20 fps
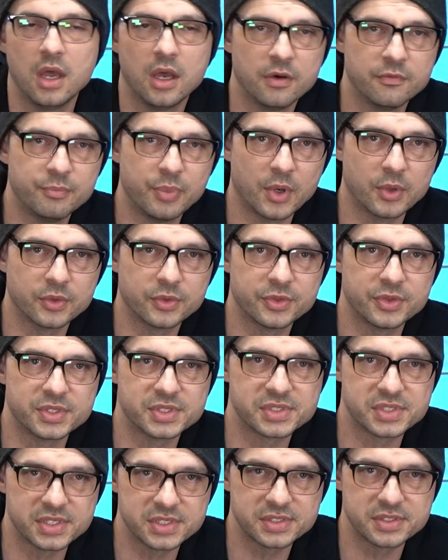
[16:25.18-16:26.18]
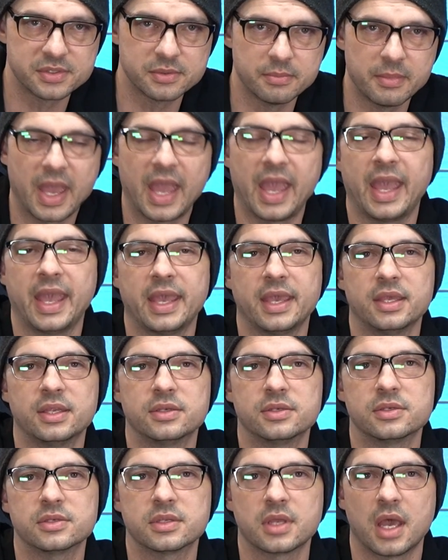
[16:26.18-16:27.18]
of both the system
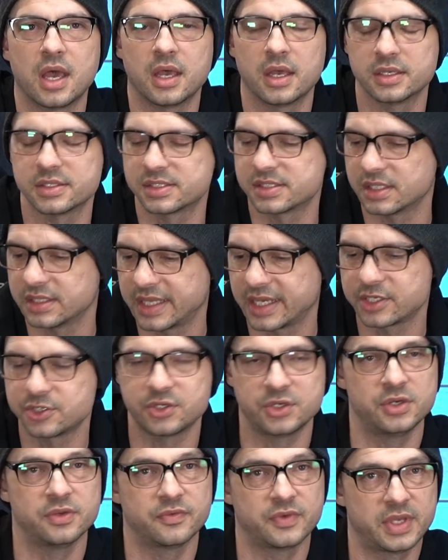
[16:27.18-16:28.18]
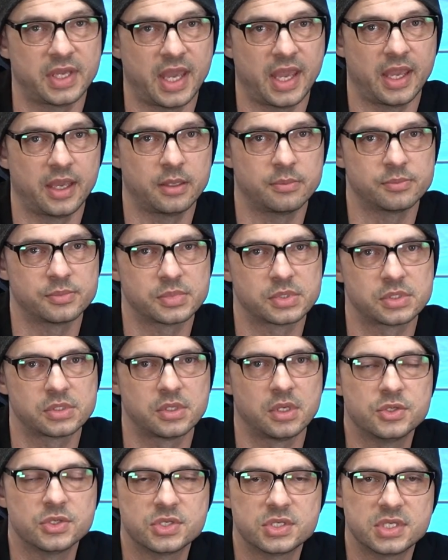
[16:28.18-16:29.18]
and a selection of games
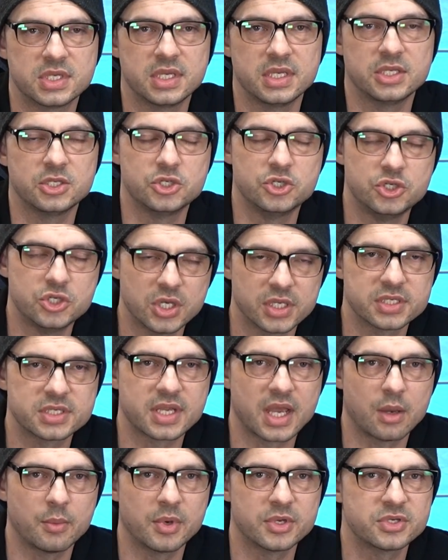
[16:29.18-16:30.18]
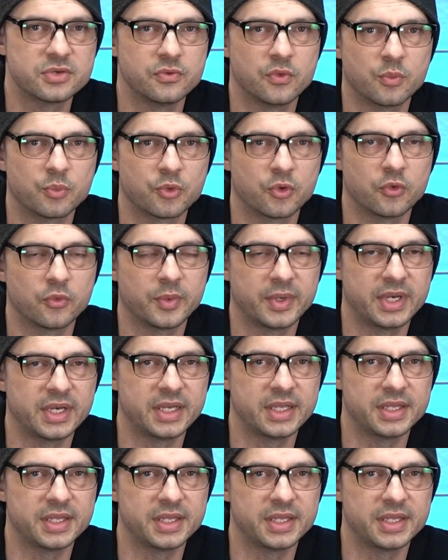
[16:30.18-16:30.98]
to see just how much of an improvement it